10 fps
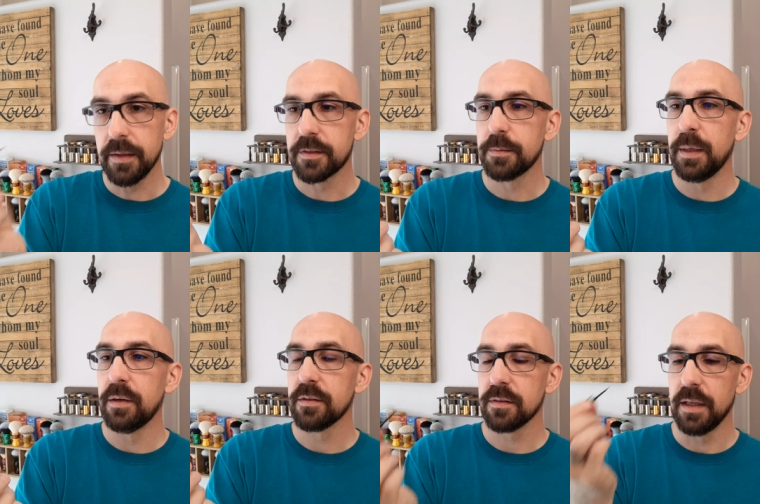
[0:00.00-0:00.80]
it
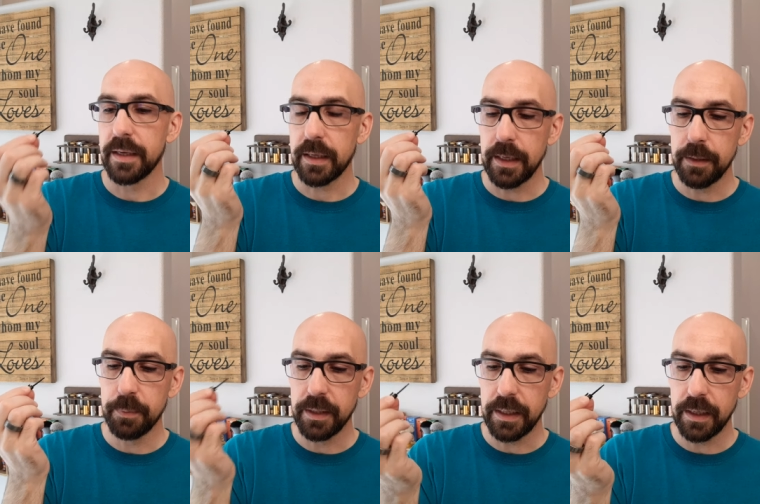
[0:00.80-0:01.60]
smells like a
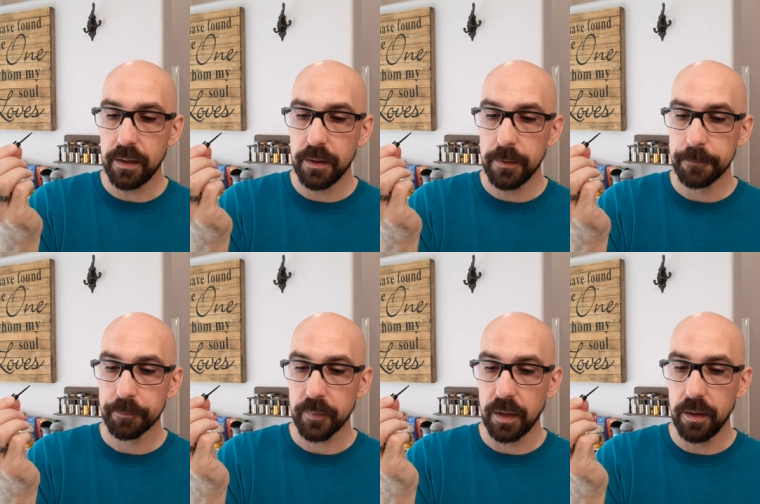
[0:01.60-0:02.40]
banana,
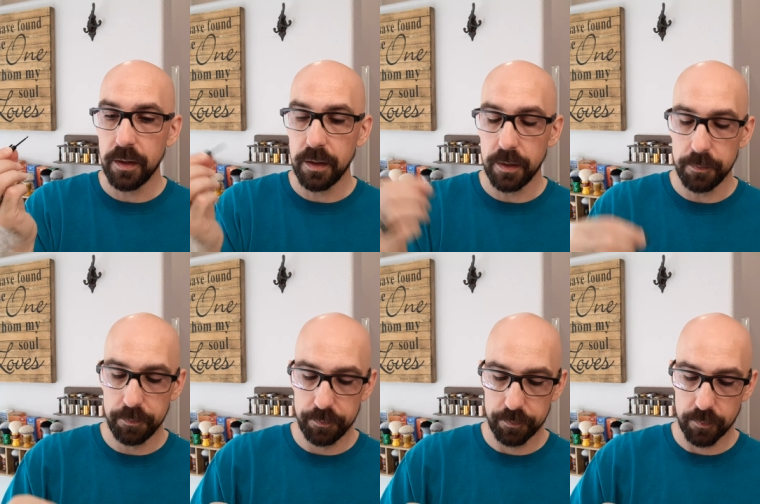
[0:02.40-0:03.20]

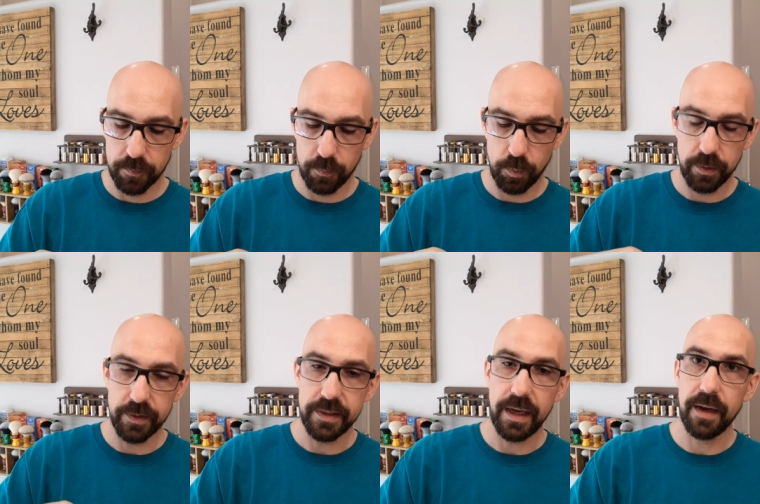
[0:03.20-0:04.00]
um, what are
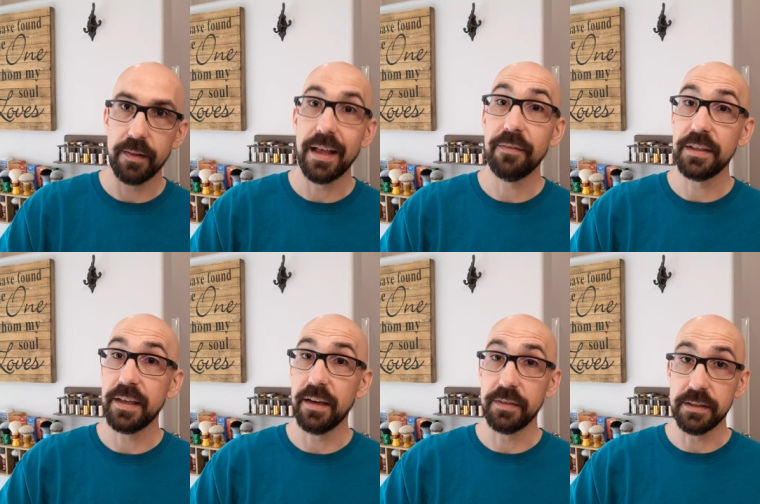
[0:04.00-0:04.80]
the ta Laffy
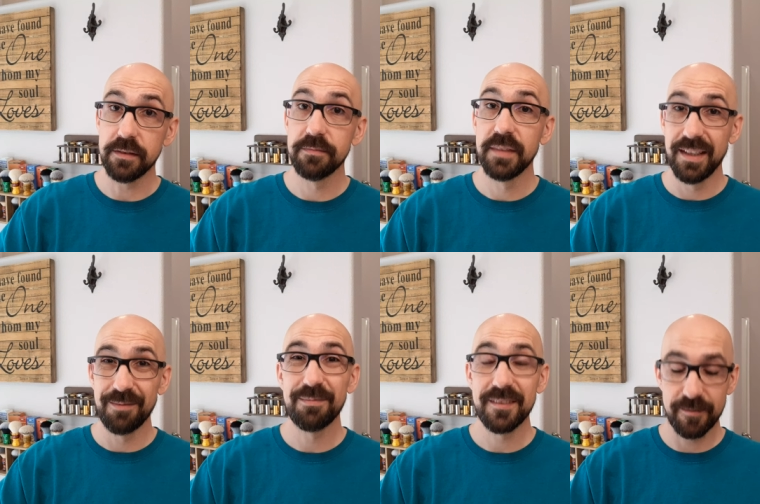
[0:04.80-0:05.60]
Taffies?
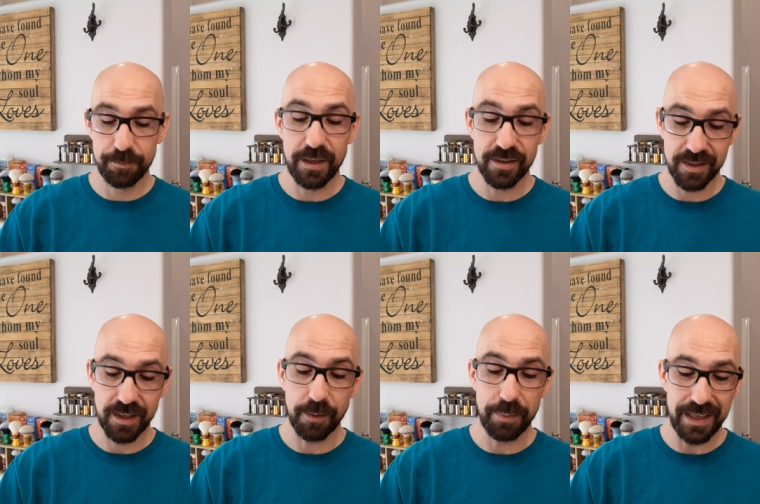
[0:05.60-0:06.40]
It smells
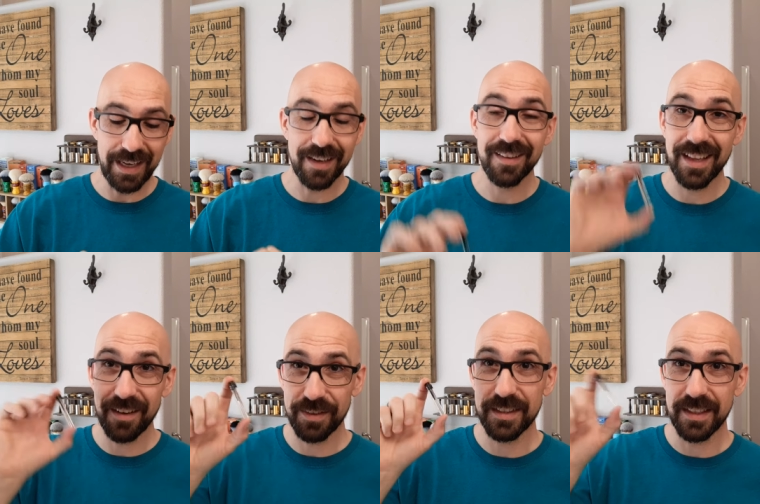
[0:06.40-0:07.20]
like a banana
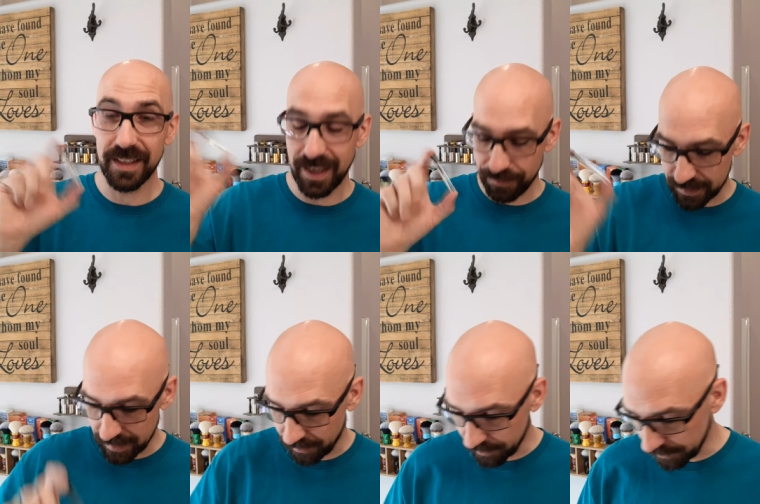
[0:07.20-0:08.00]
Laffy, Laffy
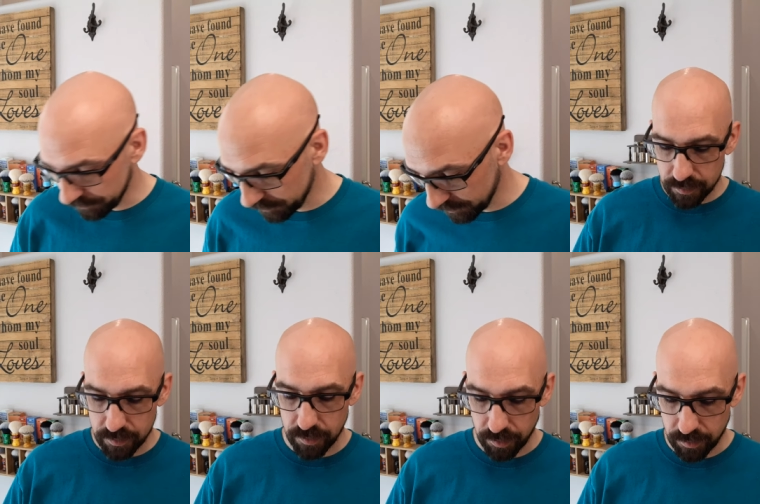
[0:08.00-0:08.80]
Taffy.
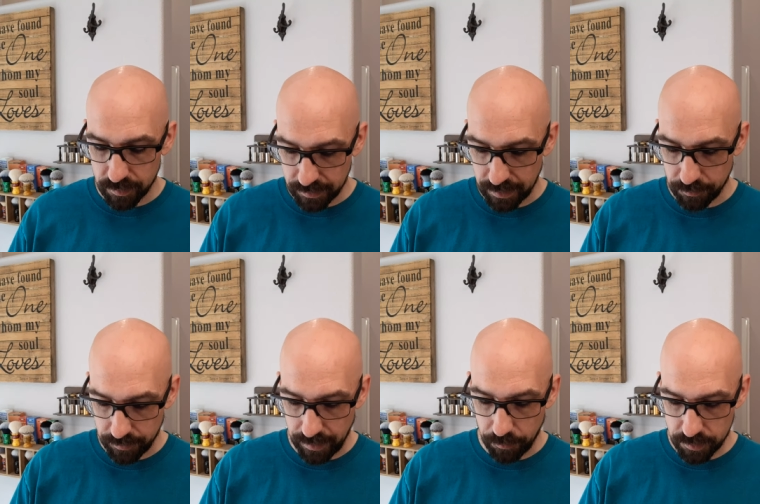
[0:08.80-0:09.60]
So
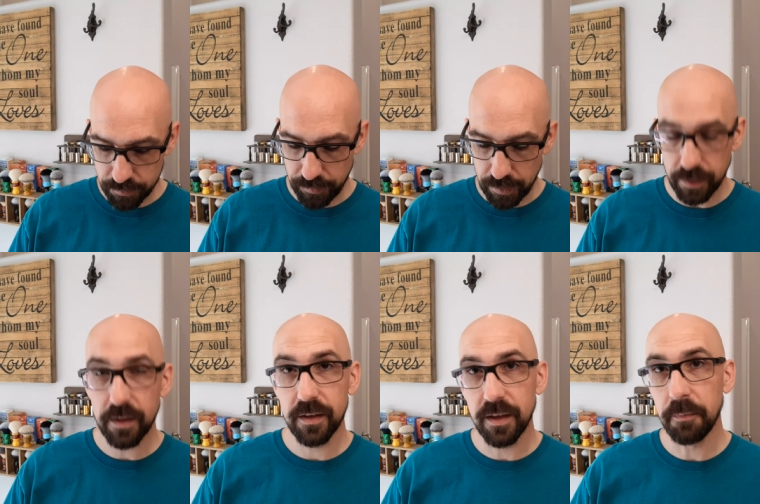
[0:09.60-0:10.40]
that, that one's fun.
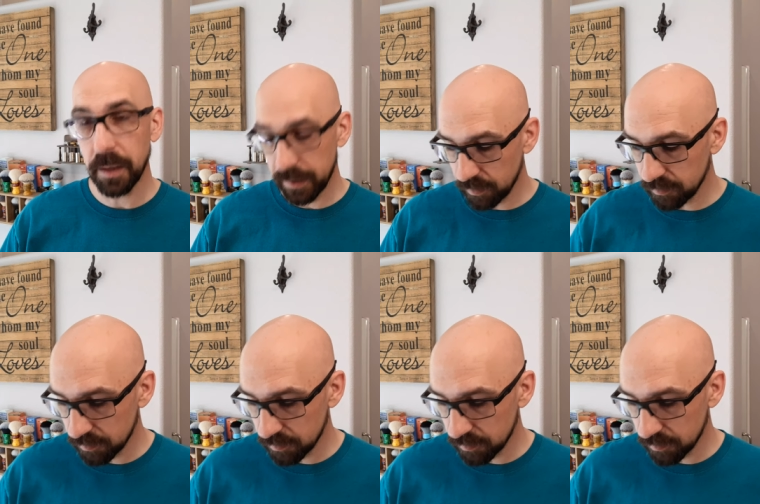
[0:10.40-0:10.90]
I might,